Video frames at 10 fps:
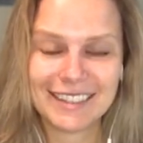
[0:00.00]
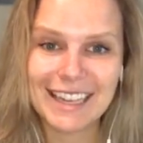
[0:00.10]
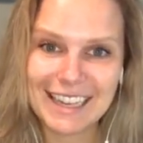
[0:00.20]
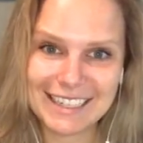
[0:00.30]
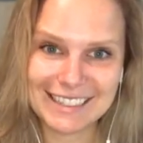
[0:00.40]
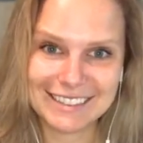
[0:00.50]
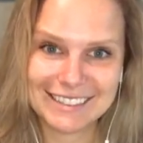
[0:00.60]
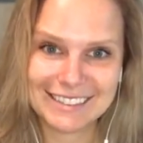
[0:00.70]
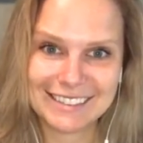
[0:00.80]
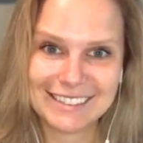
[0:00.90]

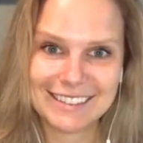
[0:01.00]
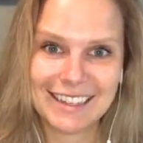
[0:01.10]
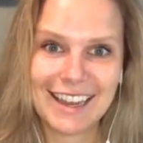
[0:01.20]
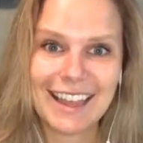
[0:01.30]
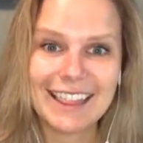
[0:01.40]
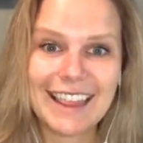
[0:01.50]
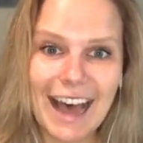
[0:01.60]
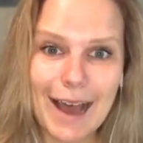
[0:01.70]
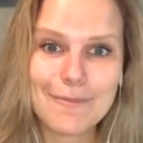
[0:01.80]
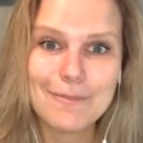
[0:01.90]
Ladies,
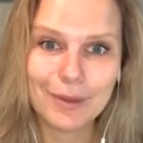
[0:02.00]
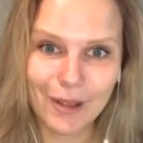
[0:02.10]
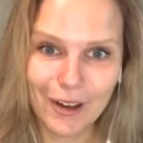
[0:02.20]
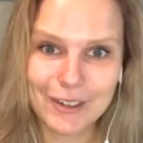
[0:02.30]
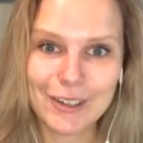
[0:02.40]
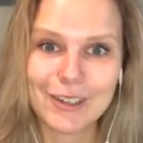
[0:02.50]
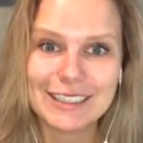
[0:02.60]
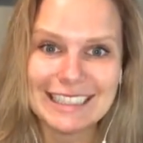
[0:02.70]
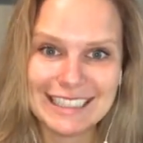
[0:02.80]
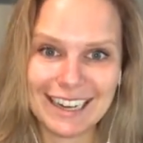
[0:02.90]
that blogger
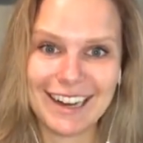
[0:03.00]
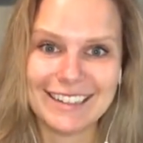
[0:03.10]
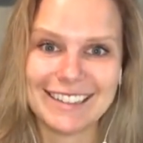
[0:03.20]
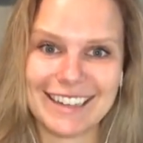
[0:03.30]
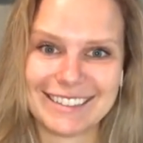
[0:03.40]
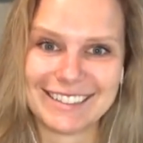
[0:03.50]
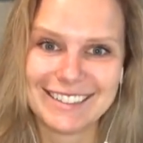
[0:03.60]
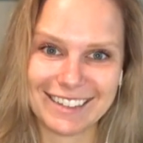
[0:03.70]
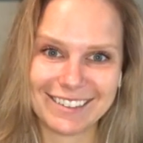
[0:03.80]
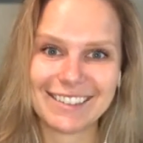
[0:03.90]
did not
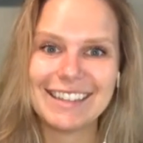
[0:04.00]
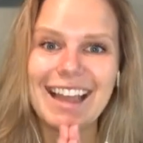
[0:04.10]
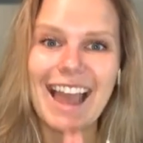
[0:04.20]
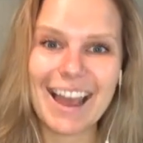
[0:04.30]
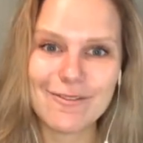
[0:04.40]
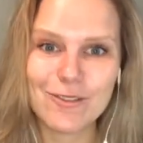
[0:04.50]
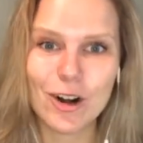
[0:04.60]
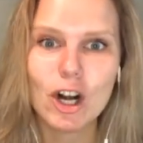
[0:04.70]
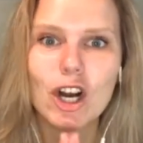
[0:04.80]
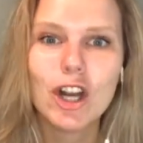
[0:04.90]
necessarily
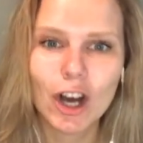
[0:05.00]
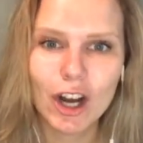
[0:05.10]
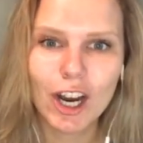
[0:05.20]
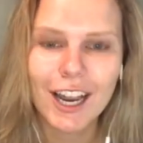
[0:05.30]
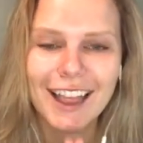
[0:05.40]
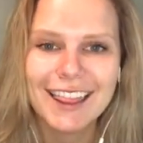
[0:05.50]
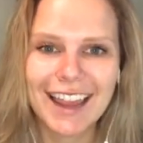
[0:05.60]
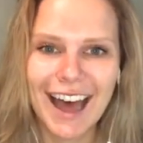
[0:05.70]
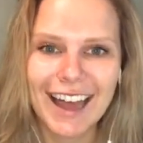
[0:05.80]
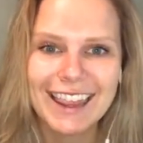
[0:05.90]
ever cook
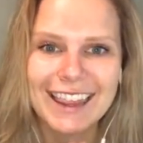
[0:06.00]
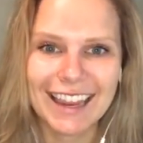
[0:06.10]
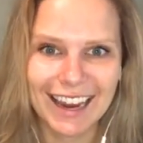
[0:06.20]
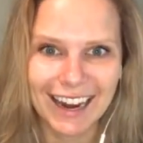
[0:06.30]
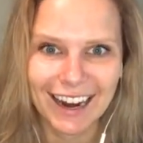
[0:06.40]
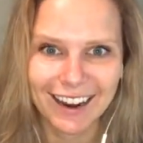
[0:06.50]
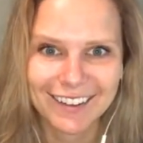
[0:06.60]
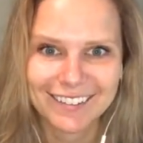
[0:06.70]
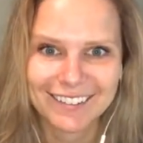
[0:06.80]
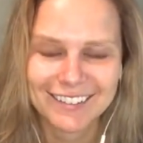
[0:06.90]
that thing.
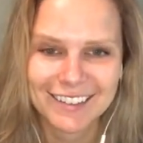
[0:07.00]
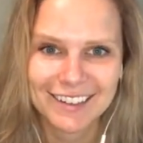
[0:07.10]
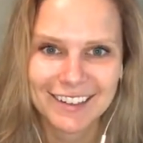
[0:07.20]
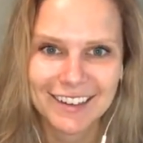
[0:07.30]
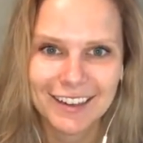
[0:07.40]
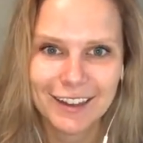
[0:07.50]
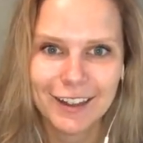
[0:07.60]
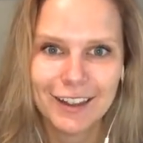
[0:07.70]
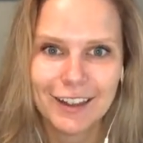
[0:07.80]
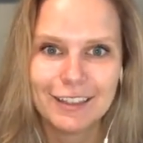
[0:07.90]

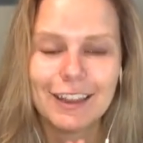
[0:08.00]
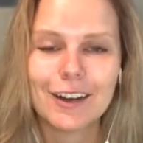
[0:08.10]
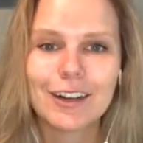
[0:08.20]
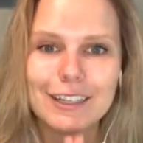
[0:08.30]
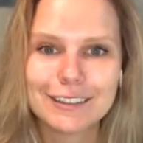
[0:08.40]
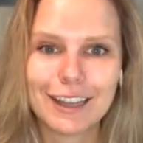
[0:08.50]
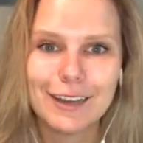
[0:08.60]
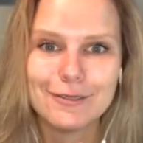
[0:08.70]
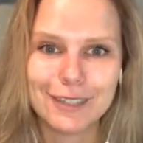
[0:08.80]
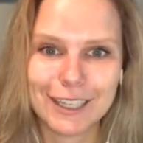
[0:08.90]
There is
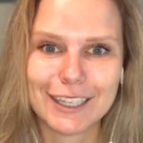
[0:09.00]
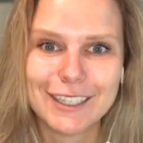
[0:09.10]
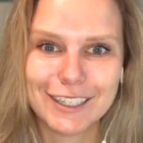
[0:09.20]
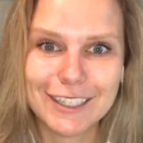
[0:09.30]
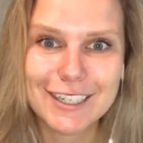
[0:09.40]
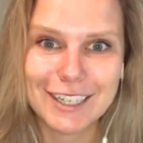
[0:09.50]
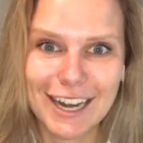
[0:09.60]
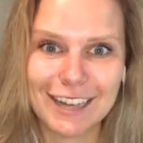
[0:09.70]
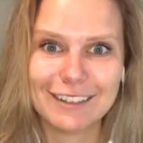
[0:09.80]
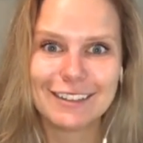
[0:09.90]
a really good
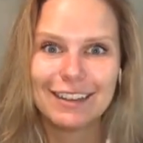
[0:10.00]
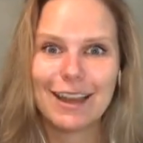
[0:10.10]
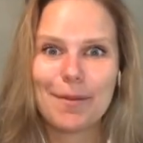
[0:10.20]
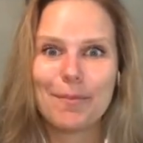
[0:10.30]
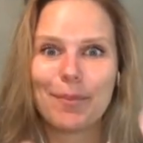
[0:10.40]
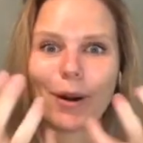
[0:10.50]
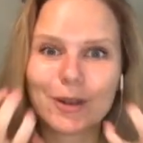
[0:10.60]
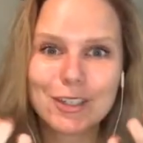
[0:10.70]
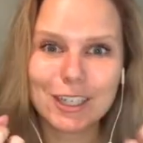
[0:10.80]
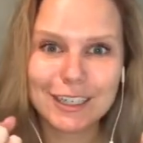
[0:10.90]
chance they
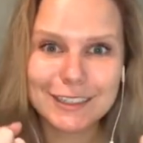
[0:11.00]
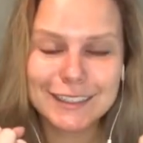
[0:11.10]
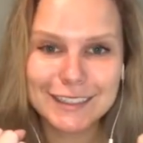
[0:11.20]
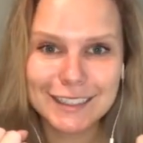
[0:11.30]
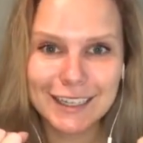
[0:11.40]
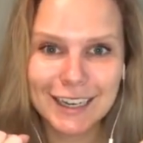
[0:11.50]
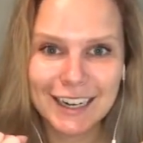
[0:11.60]
purchased